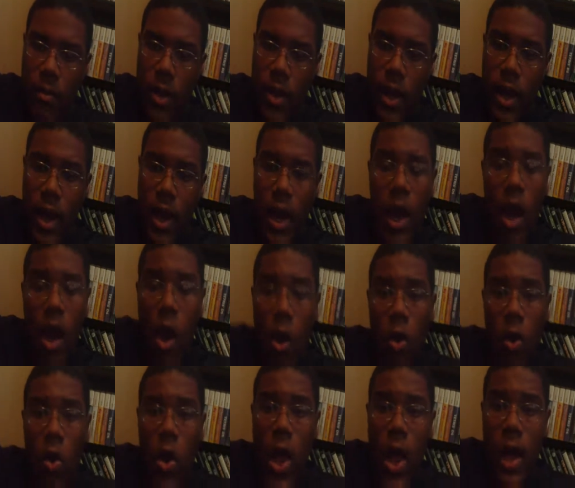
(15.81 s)
but a
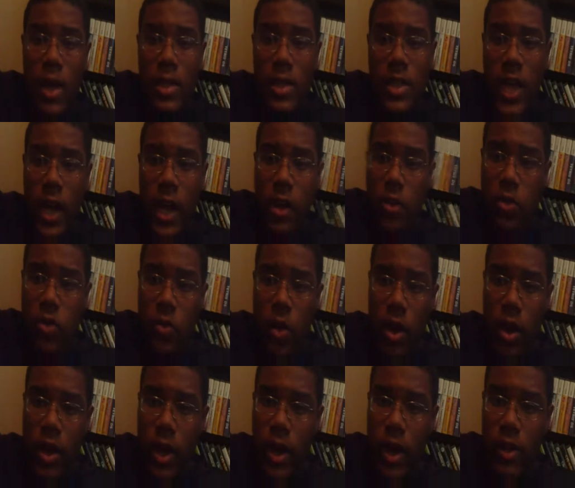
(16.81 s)
whole lot of titles
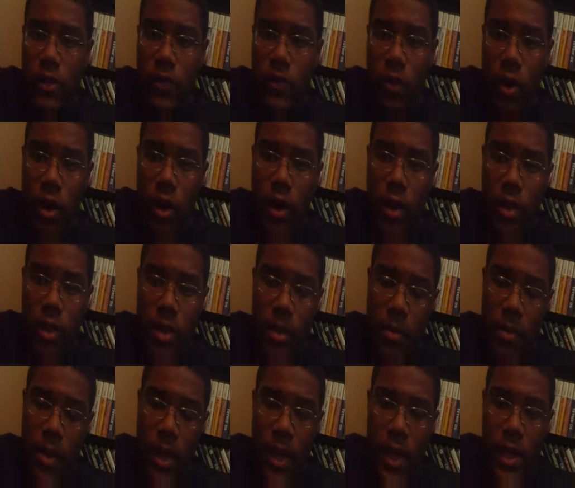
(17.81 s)
were announced for
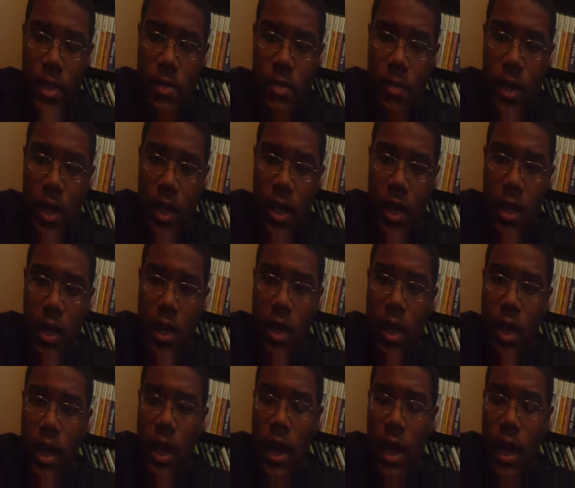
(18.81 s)
the PSP